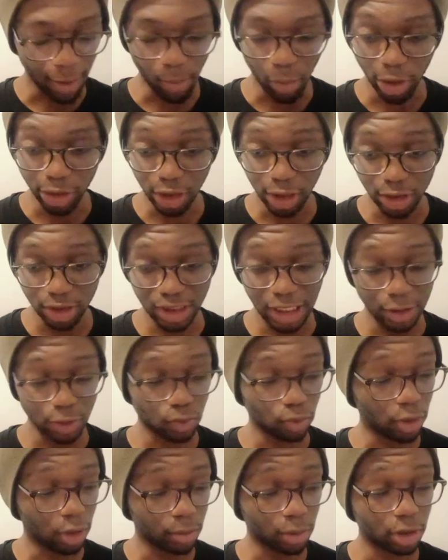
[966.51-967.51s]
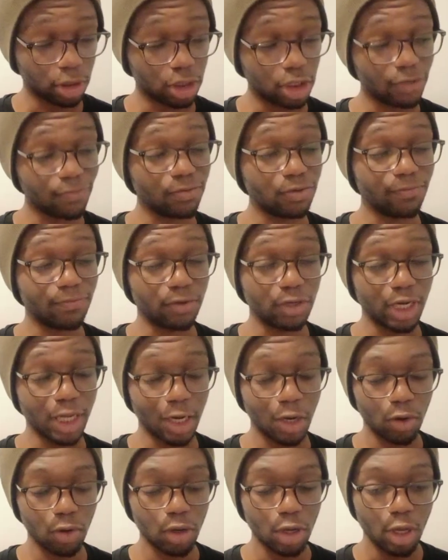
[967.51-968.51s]
But yes, that's all I'm going to give you for
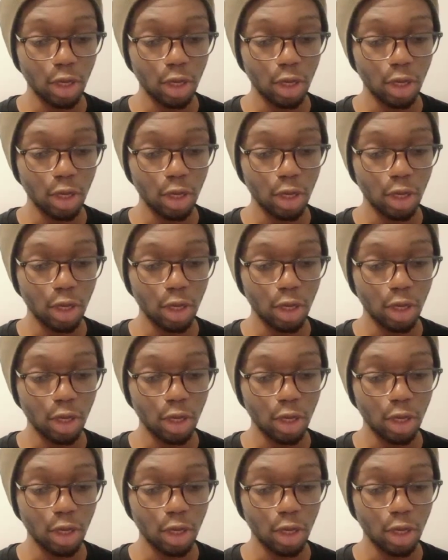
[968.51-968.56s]
now.